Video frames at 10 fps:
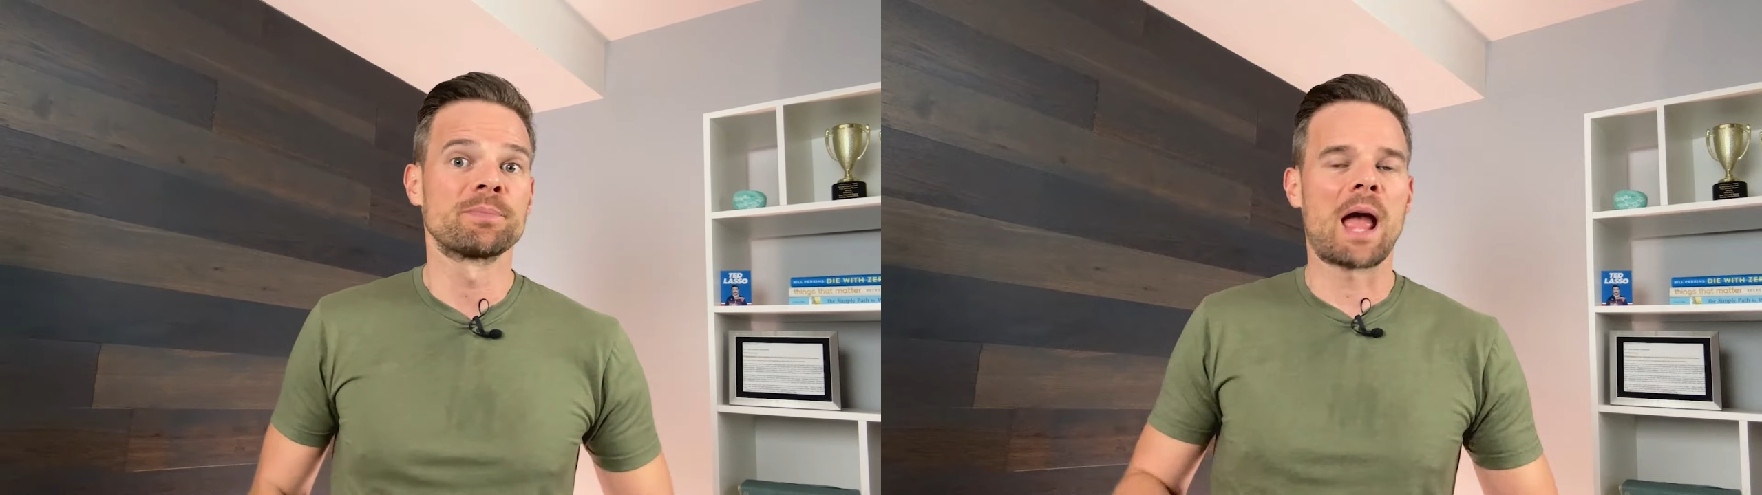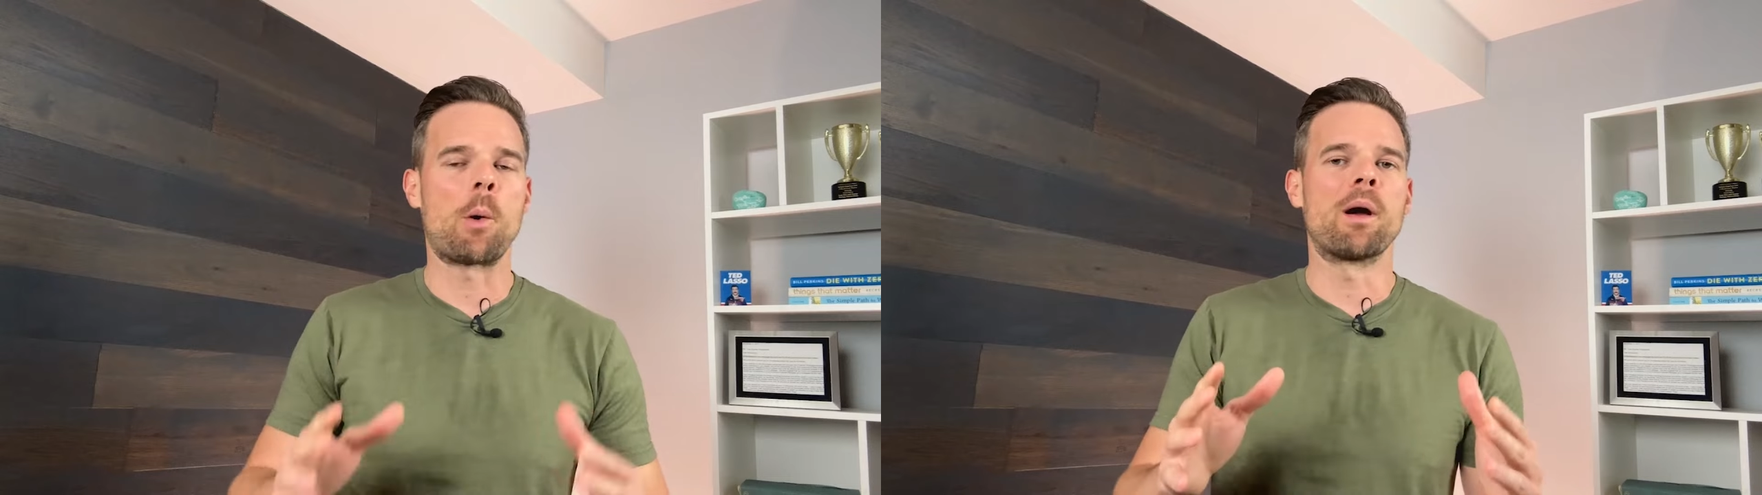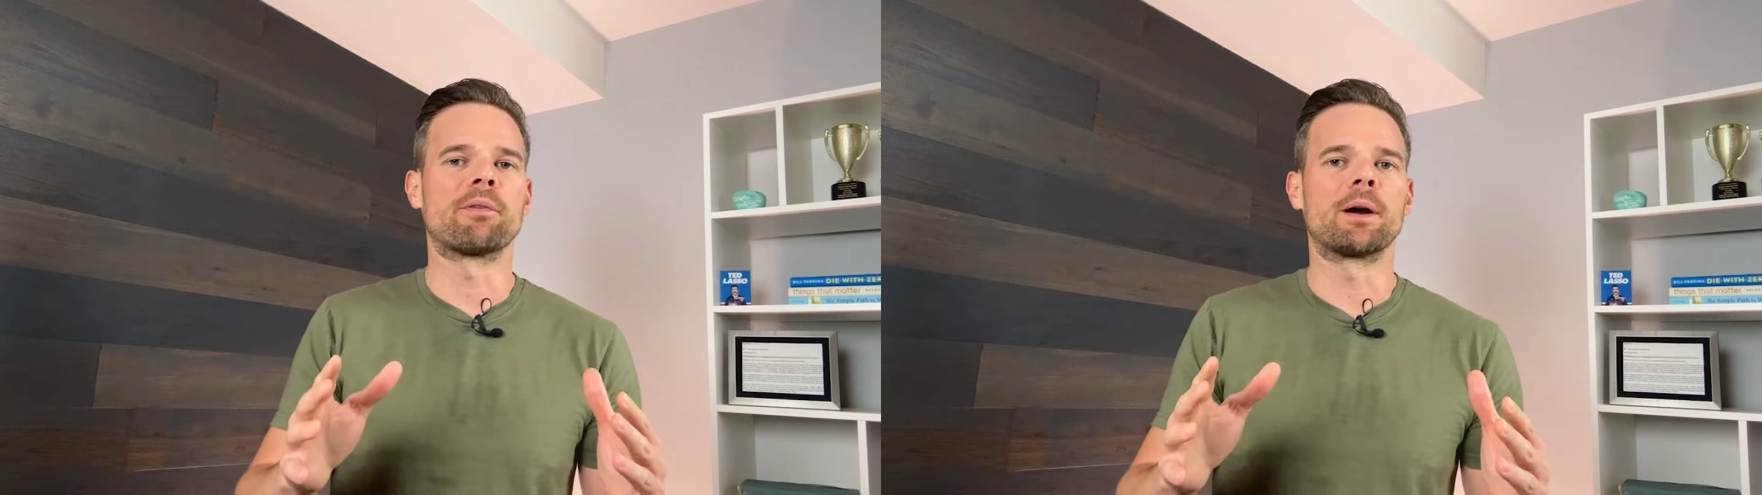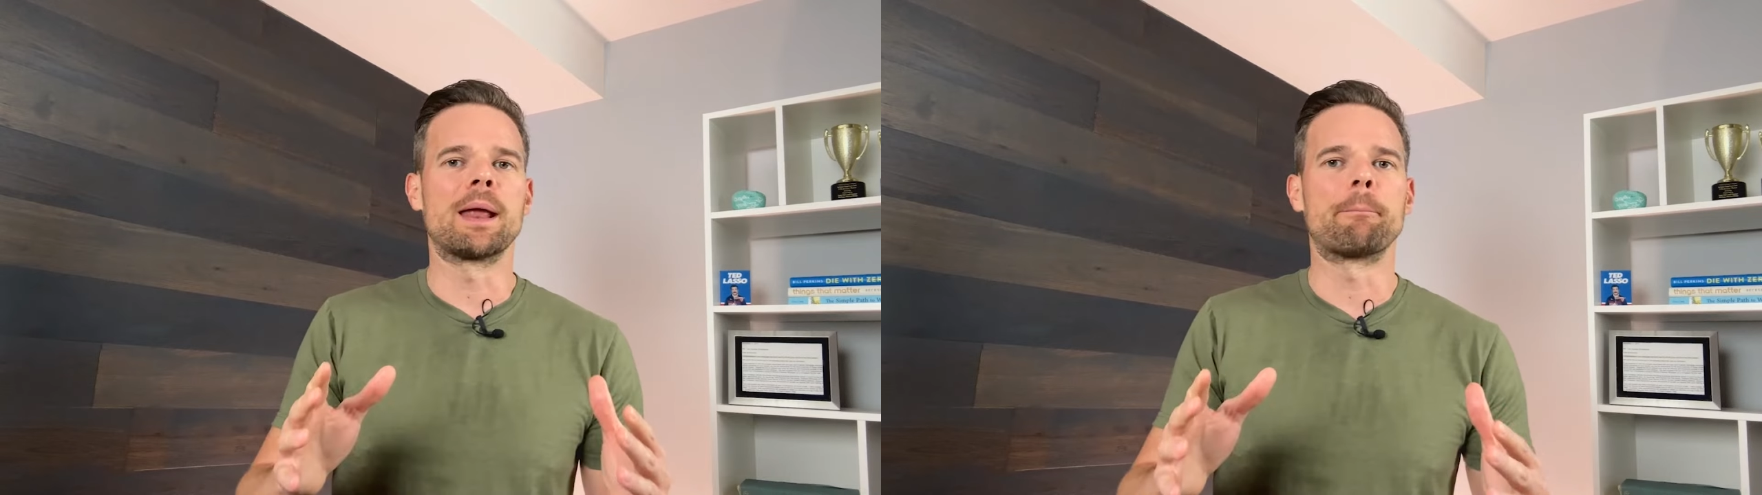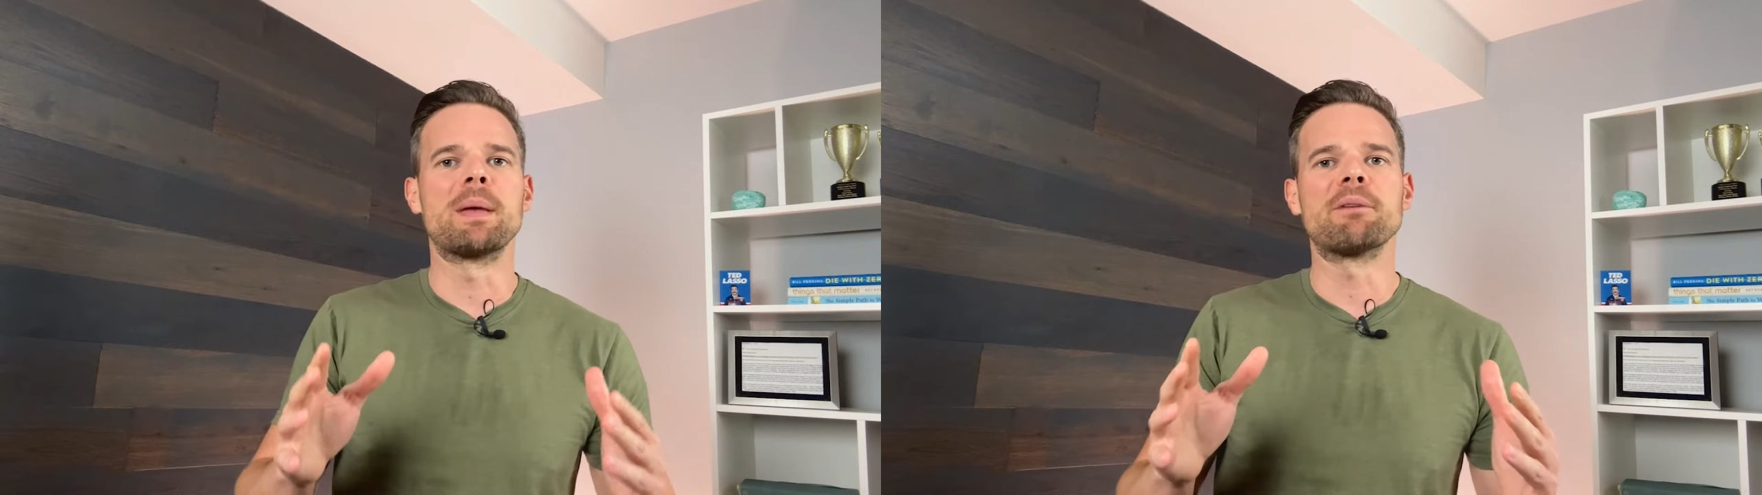However,
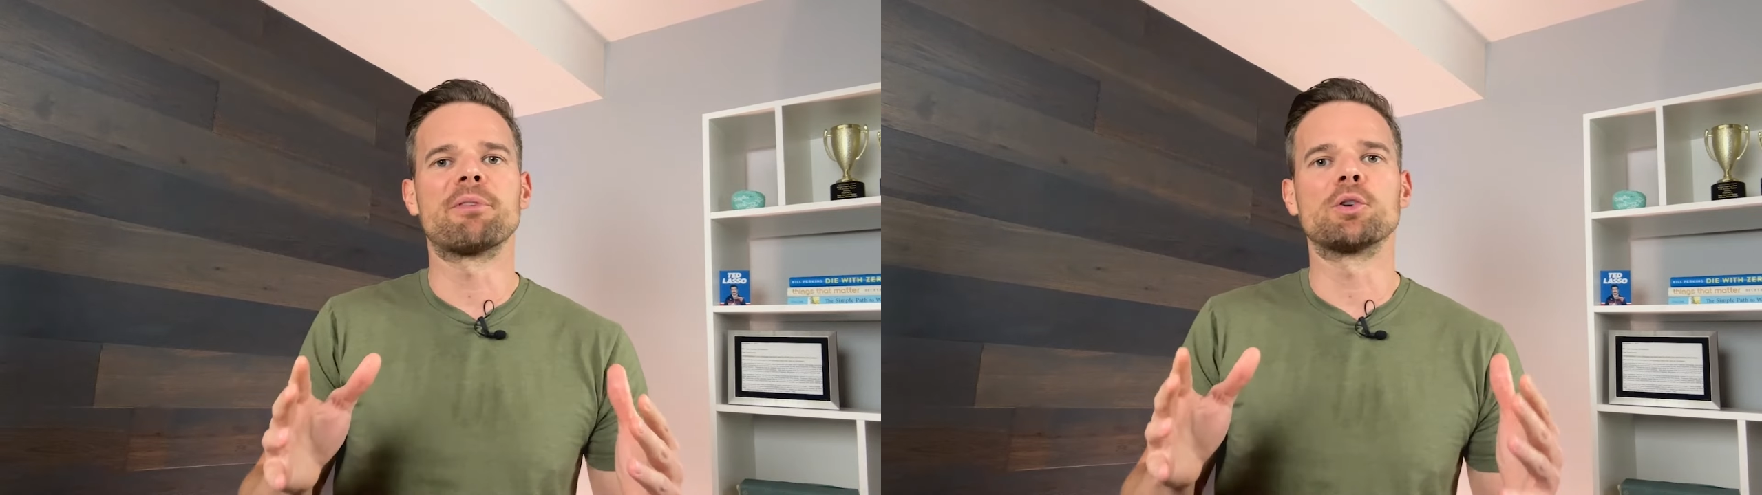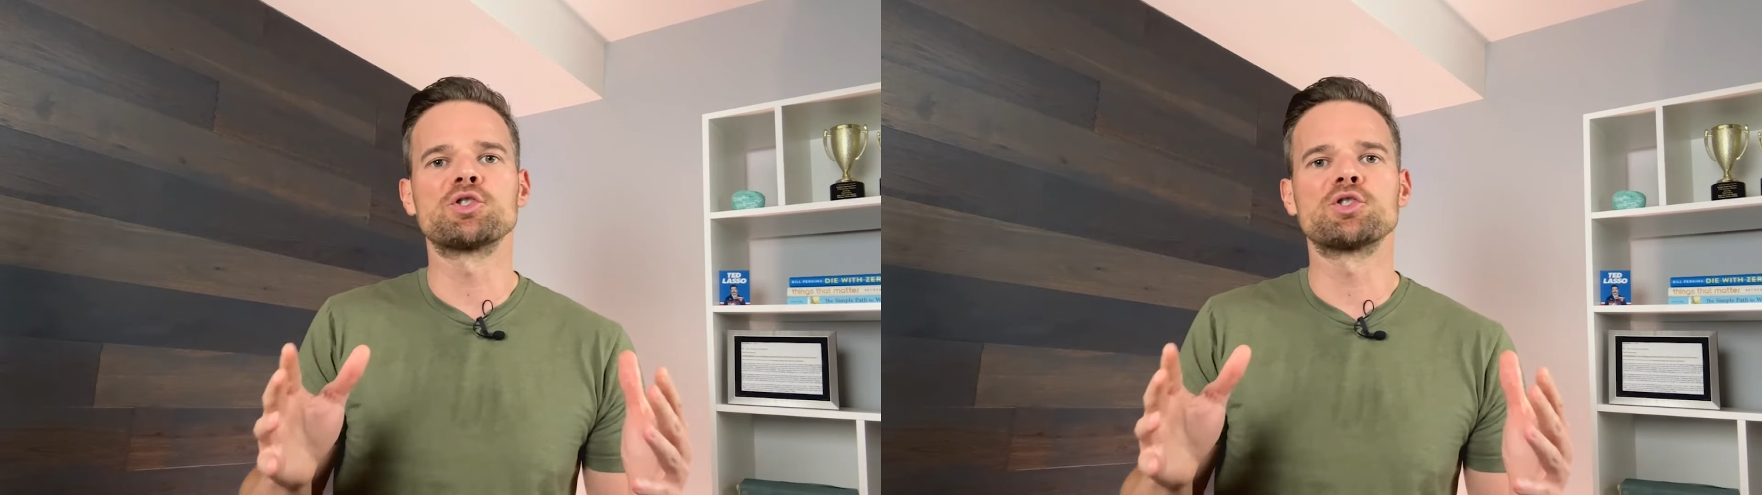it may fall